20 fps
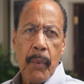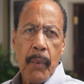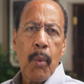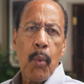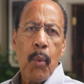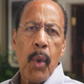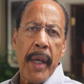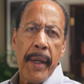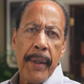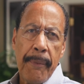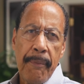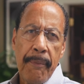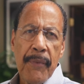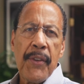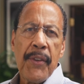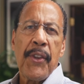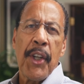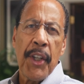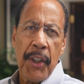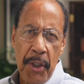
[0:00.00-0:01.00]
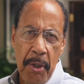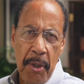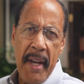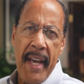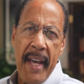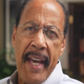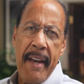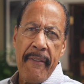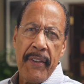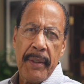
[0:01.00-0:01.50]
Well, there you
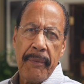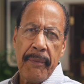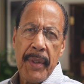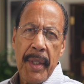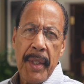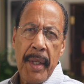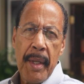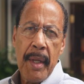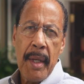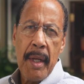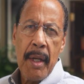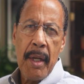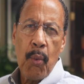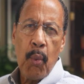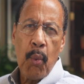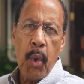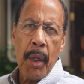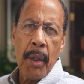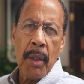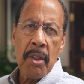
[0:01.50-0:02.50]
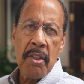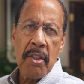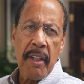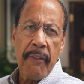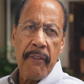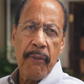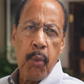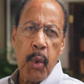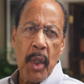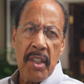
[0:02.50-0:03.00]
have it. Words
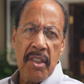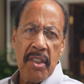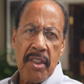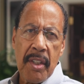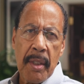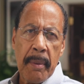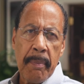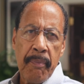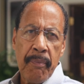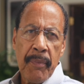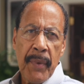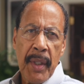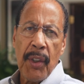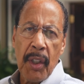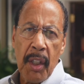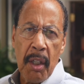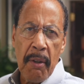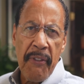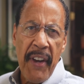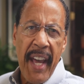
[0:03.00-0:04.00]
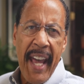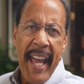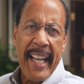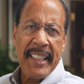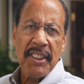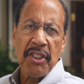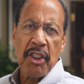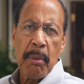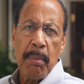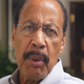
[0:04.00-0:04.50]
of wisdom full of
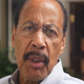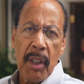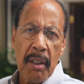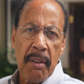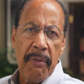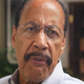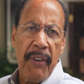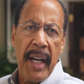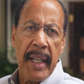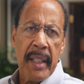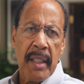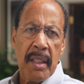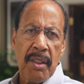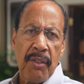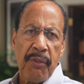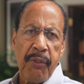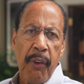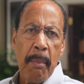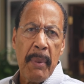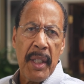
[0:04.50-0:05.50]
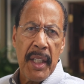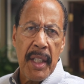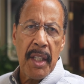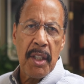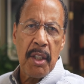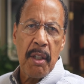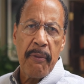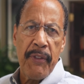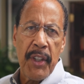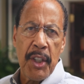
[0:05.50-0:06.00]
actionable advice from an
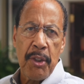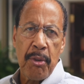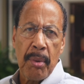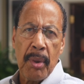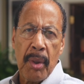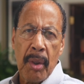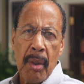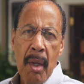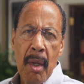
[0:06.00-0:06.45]
individual